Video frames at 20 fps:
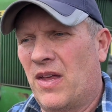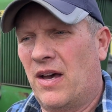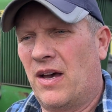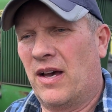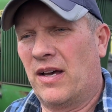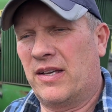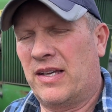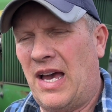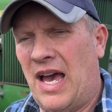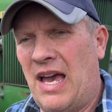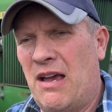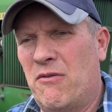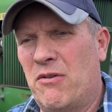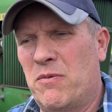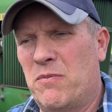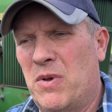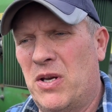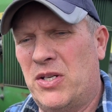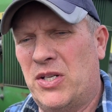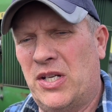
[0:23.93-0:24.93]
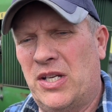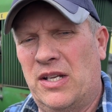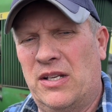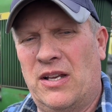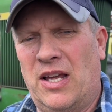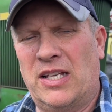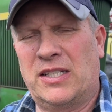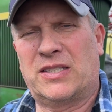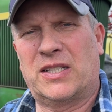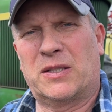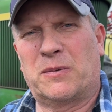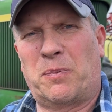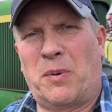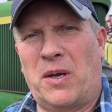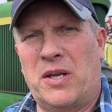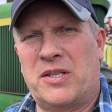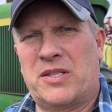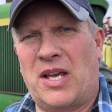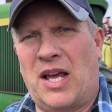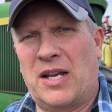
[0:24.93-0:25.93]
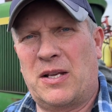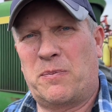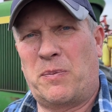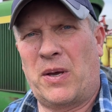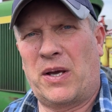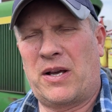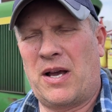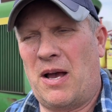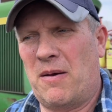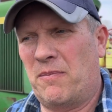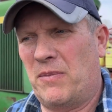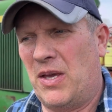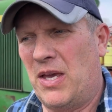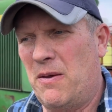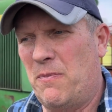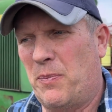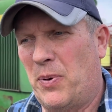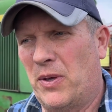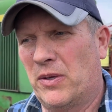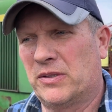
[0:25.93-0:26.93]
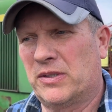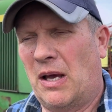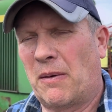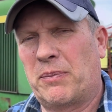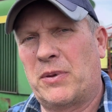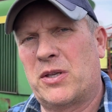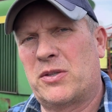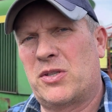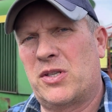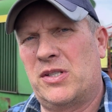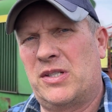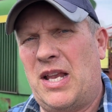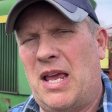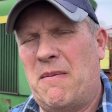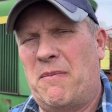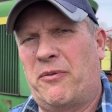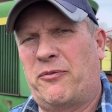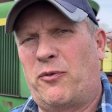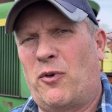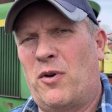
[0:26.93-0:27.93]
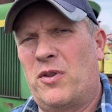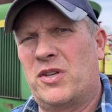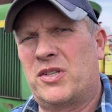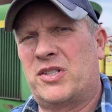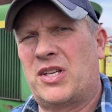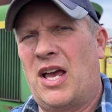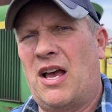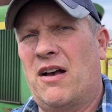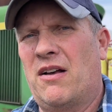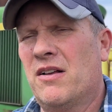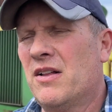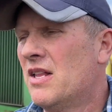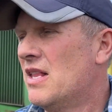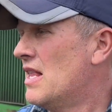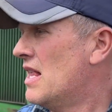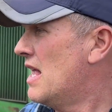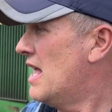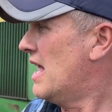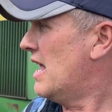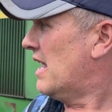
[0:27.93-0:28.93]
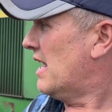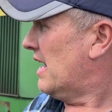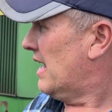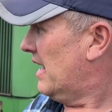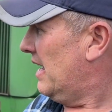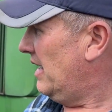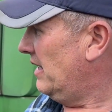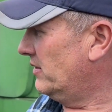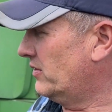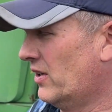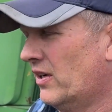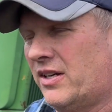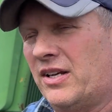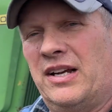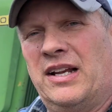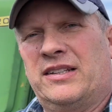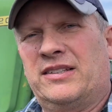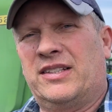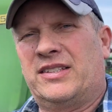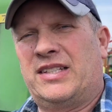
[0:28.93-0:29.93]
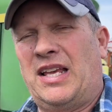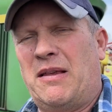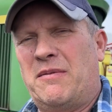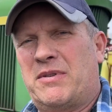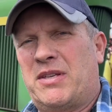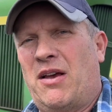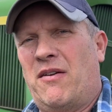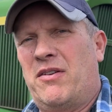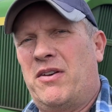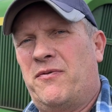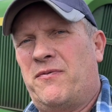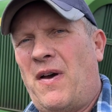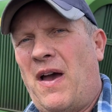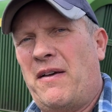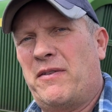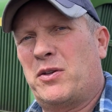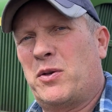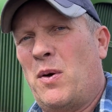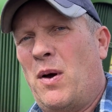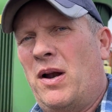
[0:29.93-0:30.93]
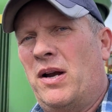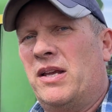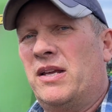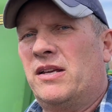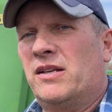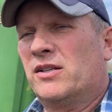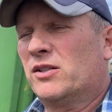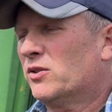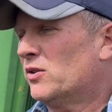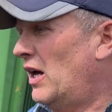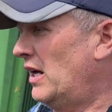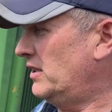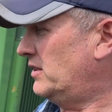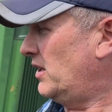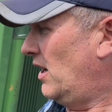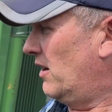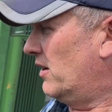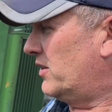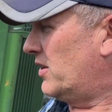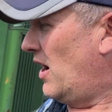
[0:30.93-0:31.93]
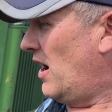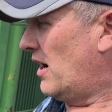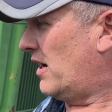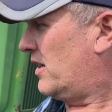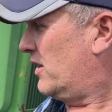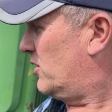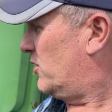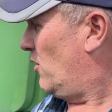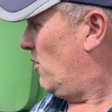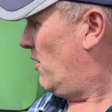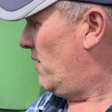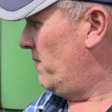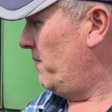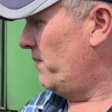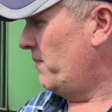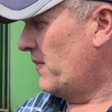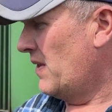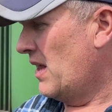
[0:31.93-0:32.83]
A guy with Michigan license plates on his pickup, he pulls up. This is the day before the sale. He's looking at the same 7520. So I start talking to him.